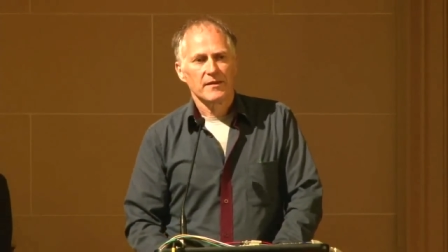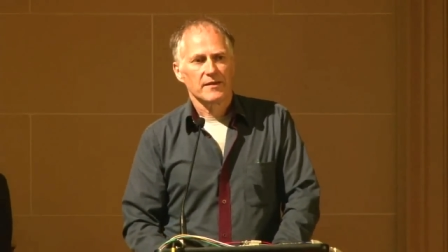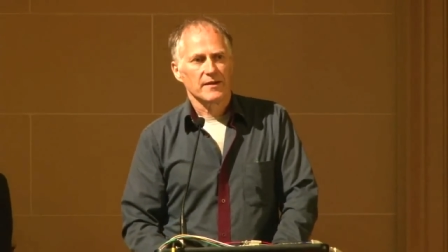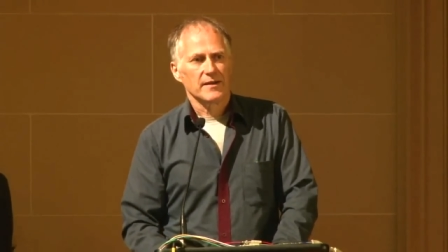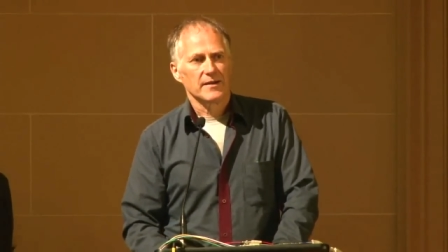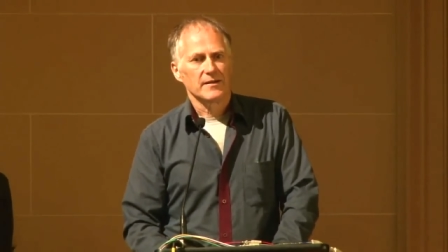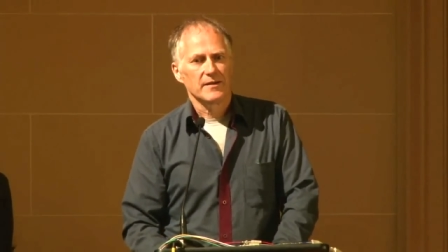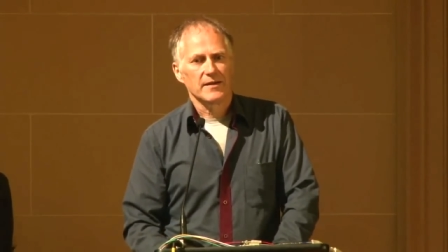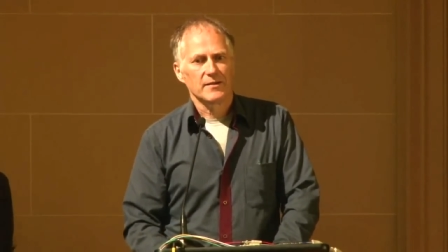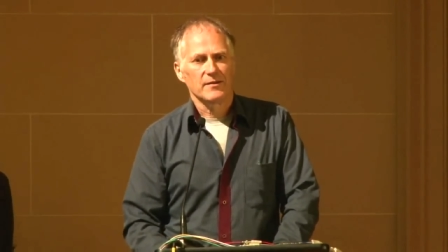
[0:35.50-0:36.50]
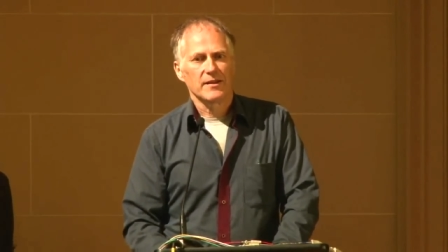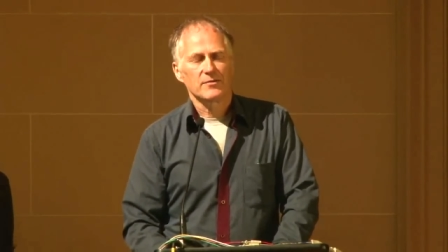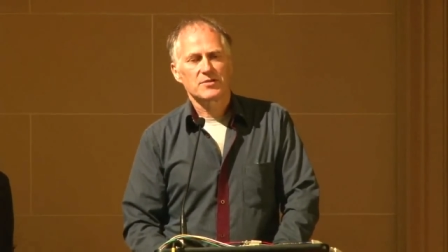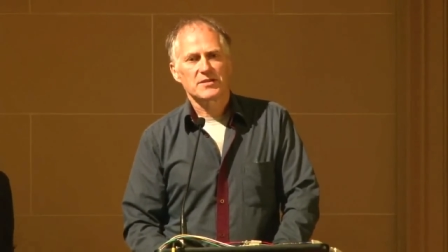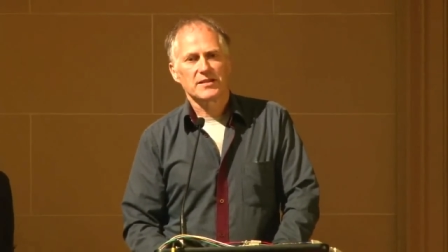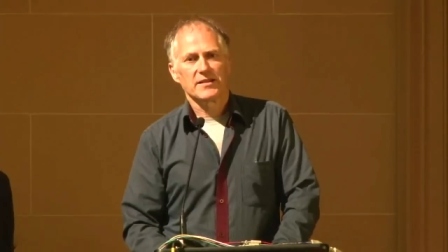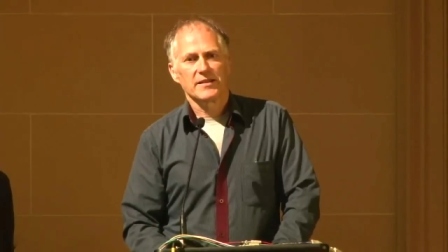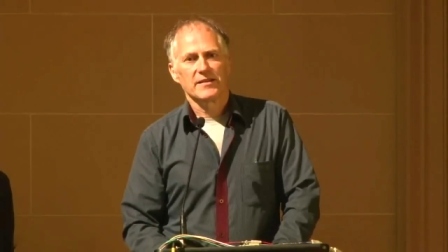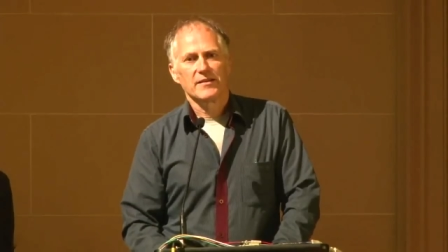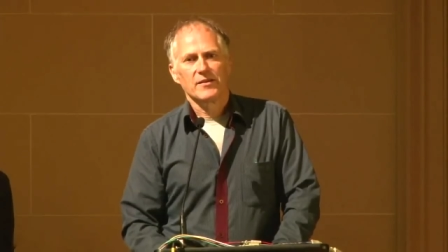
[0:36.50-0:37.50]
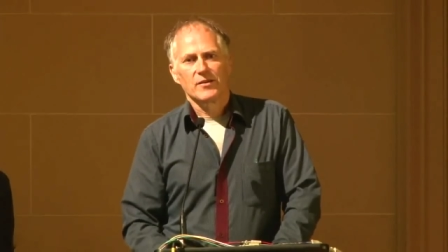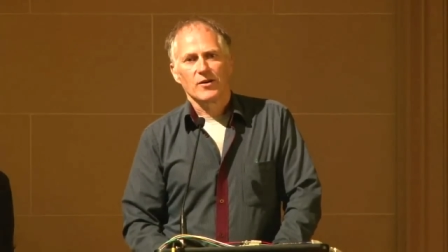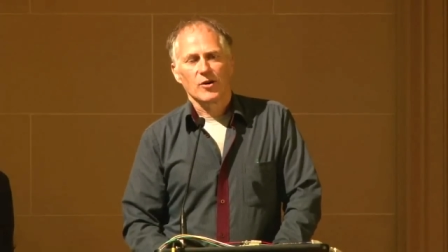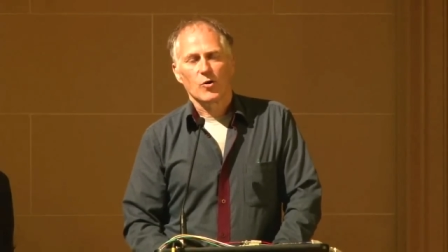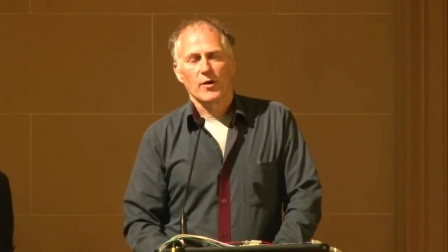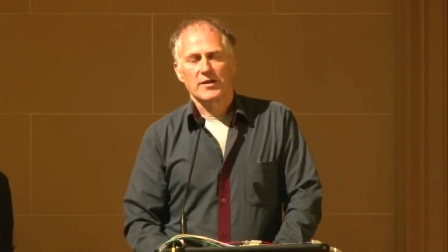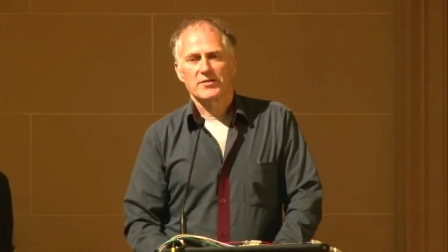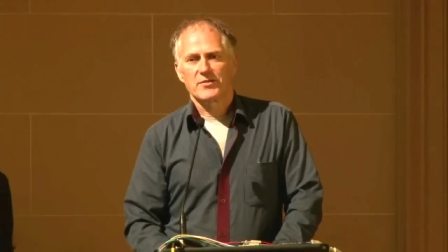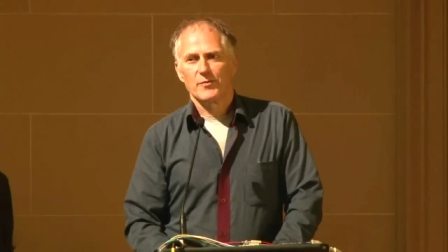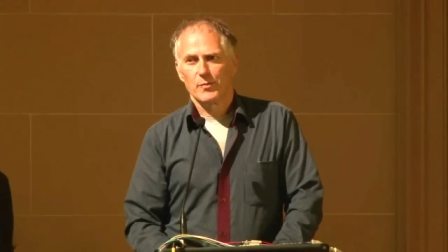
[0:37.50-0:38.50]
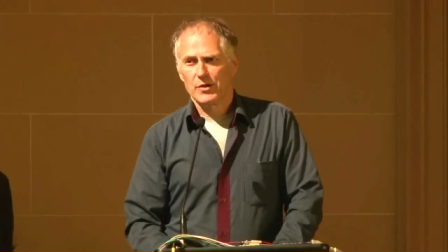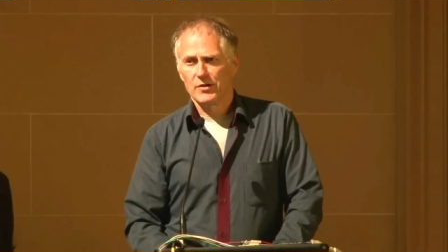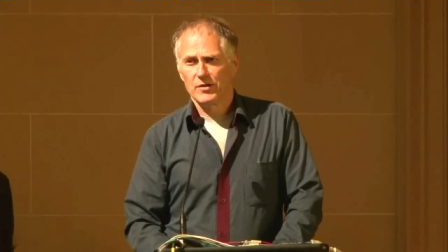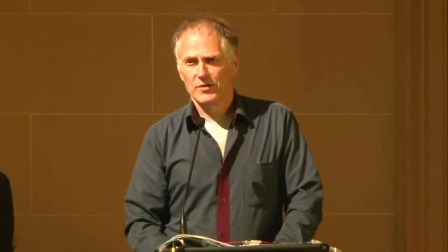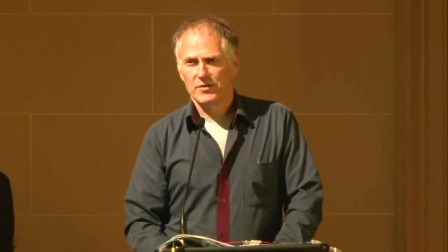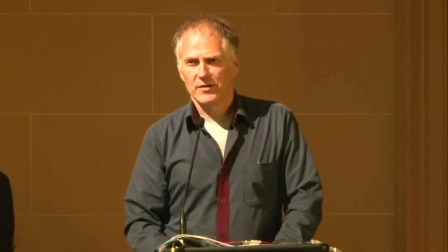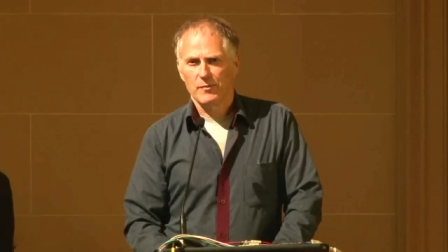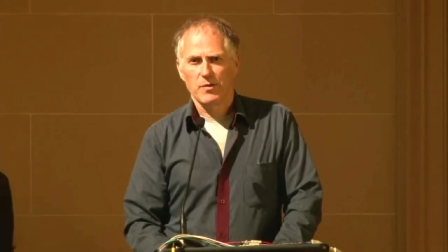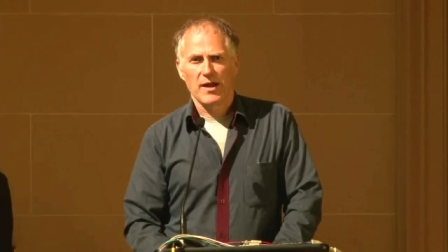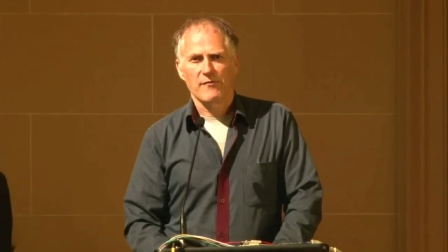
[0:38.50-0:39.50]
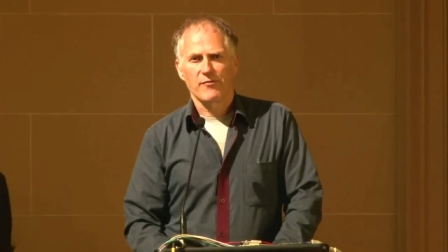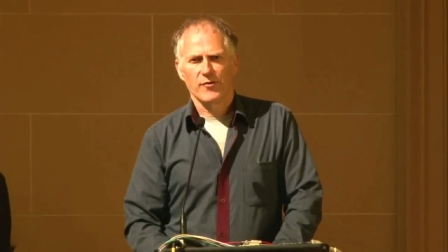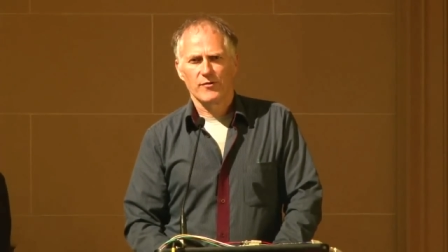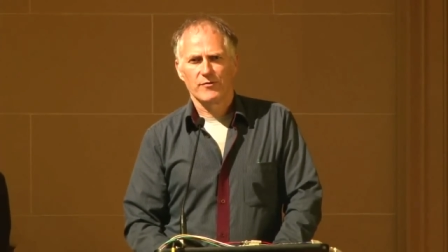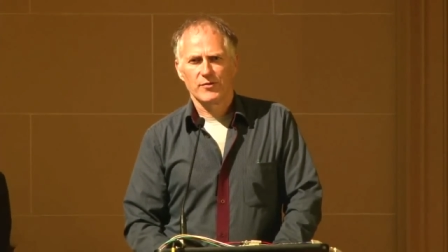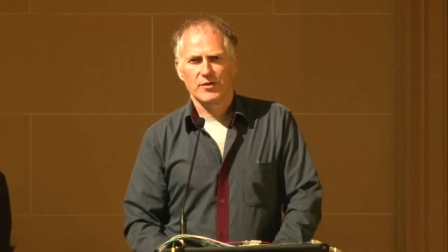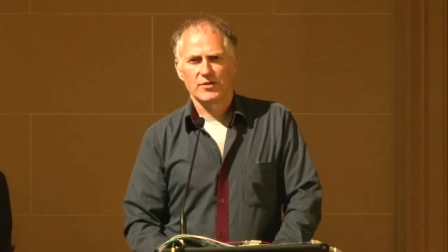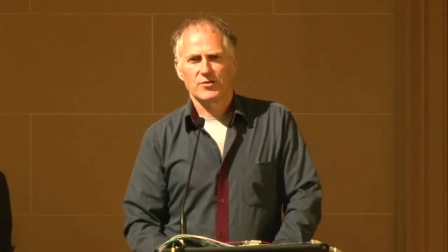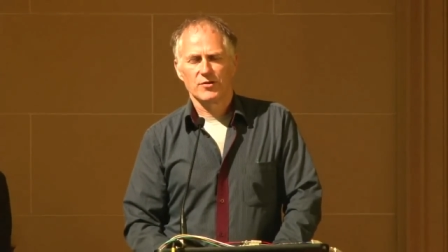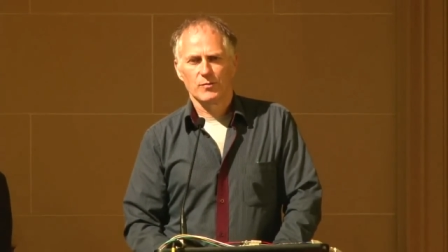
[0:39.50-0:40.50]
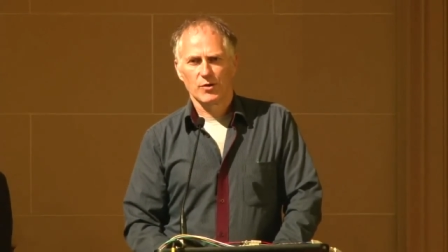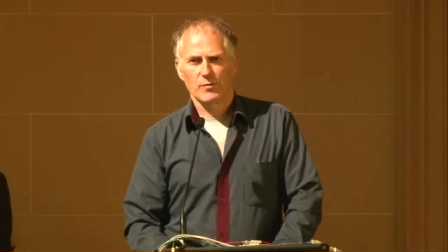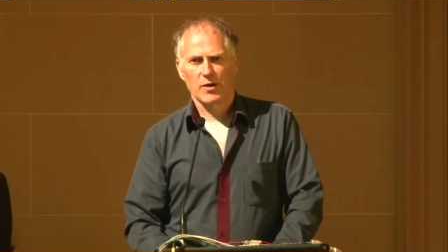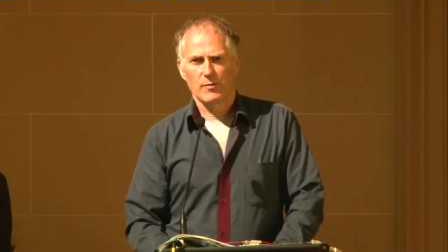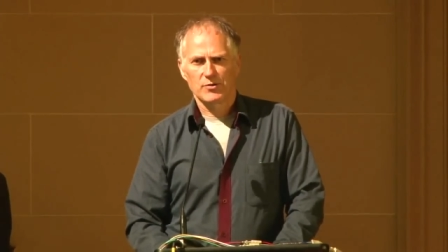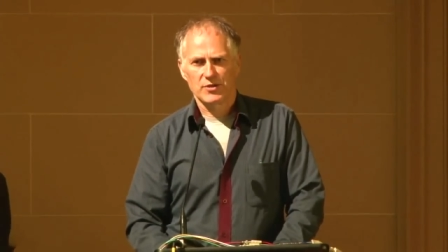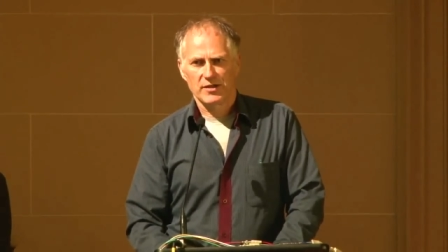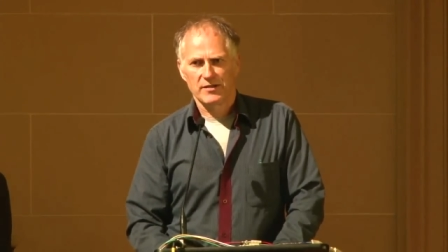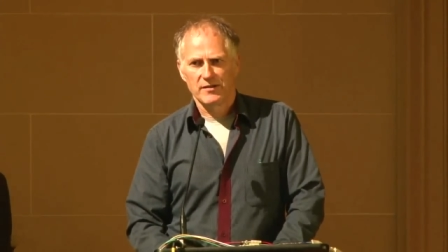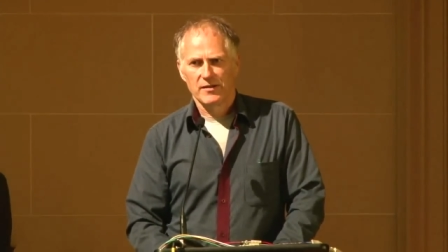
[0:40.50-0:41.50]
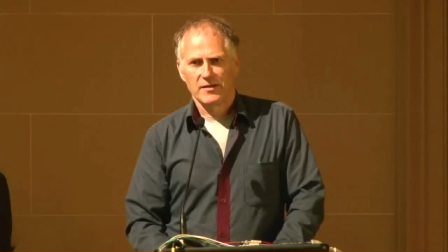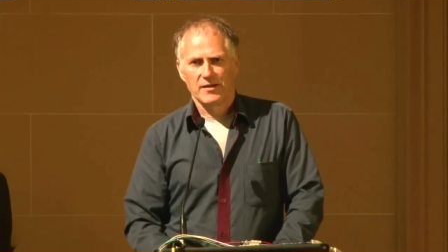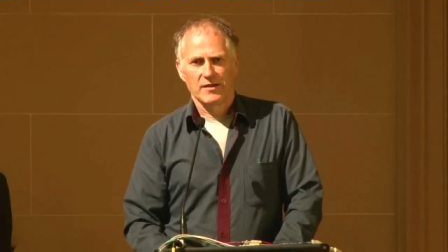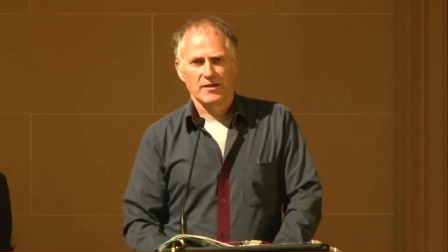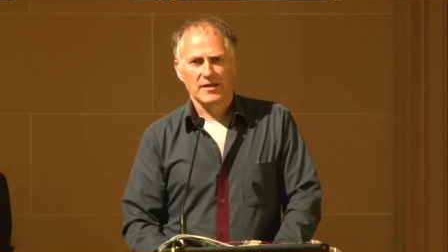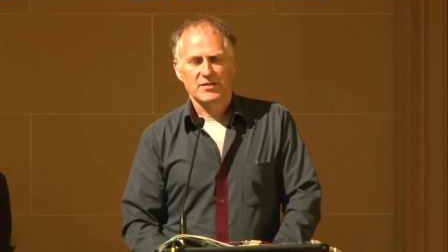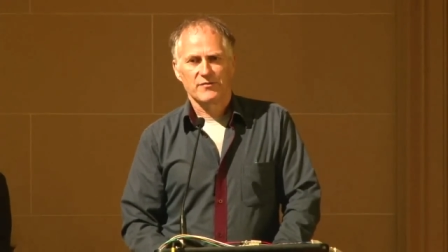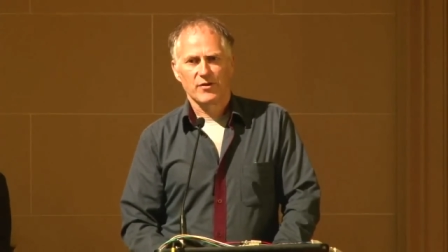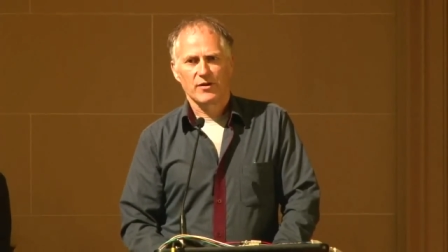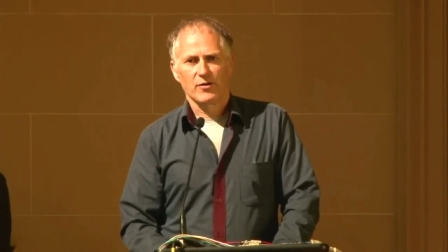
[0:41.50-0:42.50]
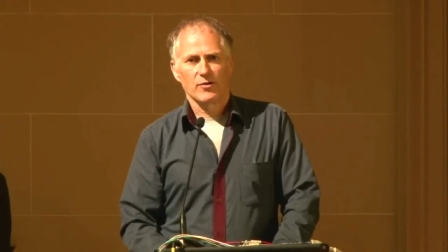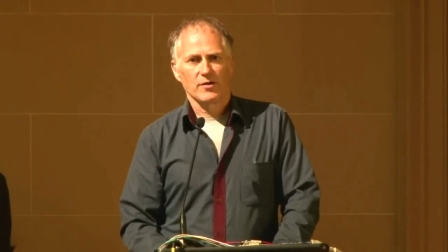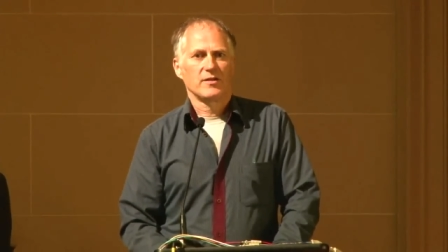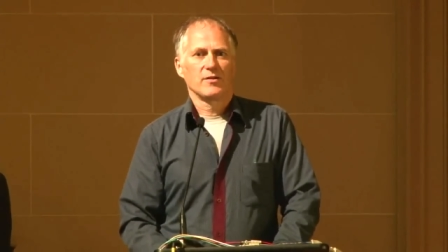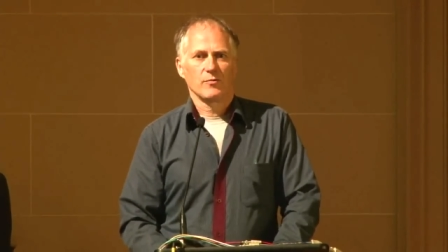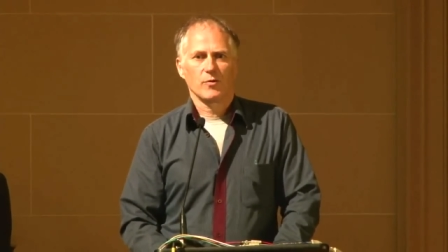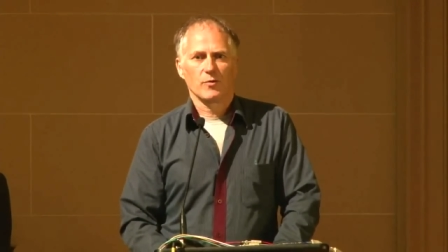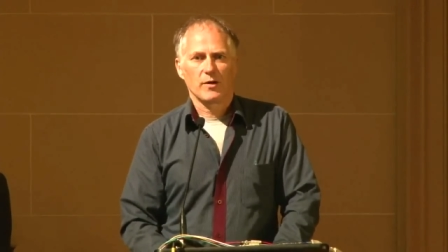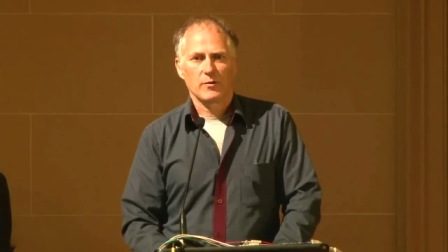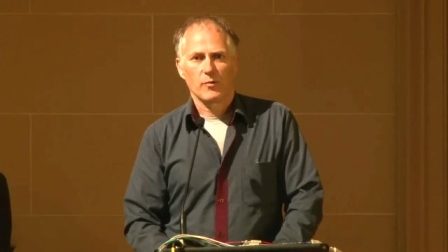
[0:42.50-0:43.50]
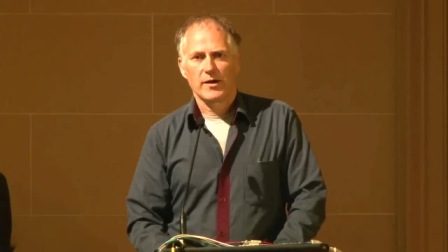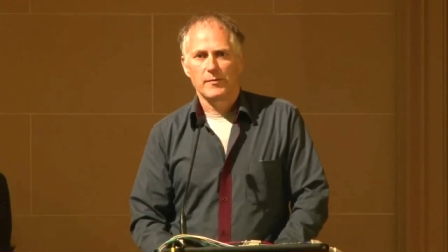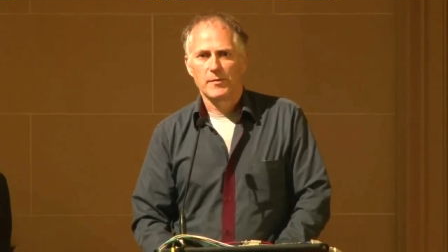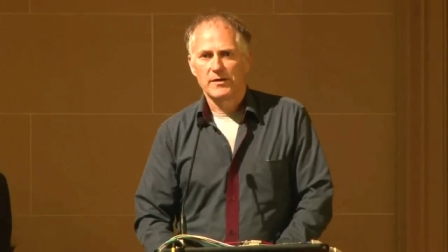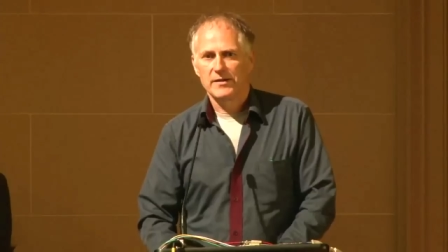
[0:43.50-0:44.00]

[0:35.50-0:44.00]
Uh, and interestingly, our quest to build a platform for digital book publishing uh, led us very early to the World Wide Web.